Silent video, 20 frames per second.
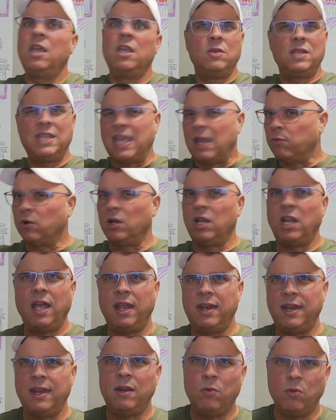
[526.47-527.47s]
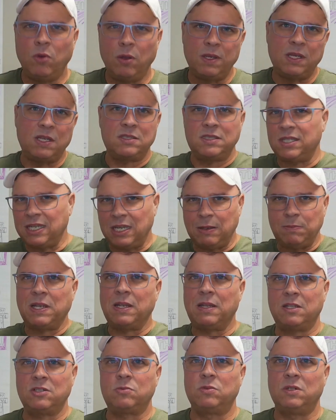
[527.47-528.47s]
Can't rely on anyone because they keep
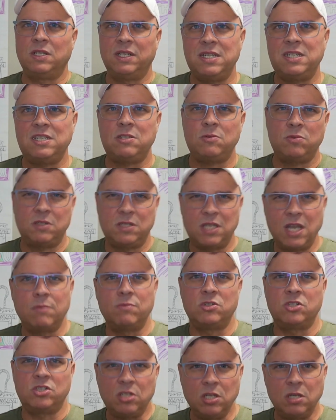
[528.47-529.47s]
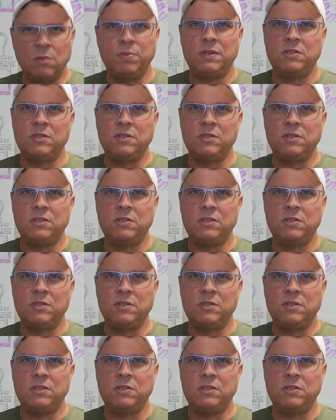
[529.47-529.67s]
telling us we're lazy, we're dumb, we're stupid.